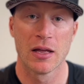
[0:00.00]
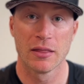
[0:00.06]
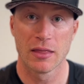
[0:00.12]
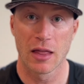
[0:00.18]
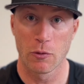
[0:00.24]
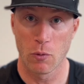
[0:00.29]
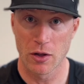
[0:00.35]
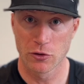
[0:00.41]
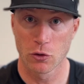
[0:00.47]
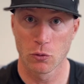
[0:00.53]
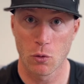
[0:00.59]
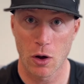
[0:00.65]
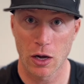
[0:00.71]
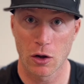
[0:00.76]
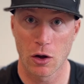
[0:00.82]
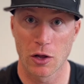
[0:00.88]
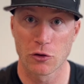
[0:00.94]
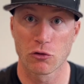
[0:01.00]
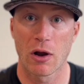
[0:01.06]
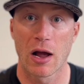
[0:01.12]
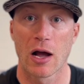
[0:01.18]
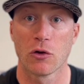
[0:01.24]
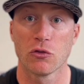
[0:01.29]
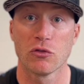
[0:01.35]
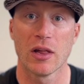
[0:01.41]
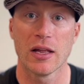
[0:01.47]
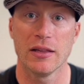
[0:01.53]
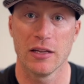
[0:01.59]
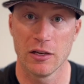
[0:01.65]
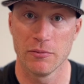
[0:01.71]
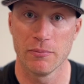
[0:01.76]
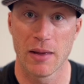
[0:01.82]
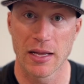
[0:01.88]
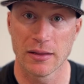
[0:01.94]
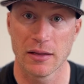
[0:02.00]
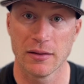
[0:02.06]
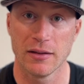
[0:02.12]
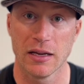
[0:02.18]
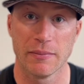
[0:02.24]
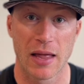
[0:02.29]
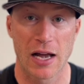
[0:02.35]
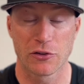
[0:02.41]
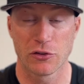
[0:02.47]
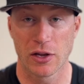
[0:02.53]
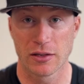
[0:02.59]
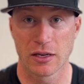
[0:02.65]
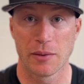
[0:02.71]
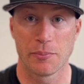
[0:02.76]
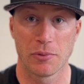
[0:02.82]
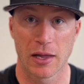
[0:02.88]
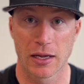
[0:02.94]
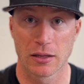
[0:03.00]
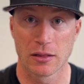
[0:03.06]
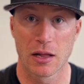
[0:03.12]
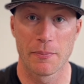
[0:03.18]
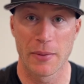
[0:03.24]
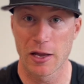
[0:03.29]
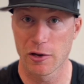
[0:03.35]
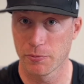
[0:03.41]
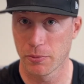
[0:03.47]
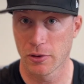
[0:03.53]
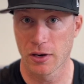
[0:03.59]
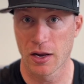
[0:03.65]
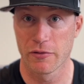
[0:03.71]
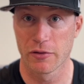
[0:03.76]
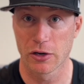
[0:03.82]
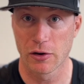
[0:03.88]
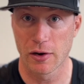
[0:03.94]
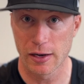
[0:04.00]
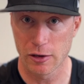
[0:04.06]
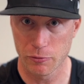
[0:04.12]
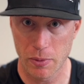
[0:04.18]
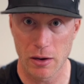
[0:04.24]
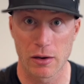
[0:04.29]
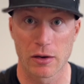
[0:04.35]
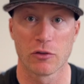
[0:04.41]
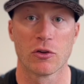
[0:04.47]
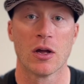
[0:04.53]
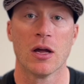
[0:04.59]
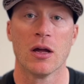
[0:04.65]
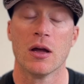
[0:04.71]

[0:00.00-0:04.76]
They went to walk-on trials. They didn't make the team. They actually ended up playing club baseball and having a great experience.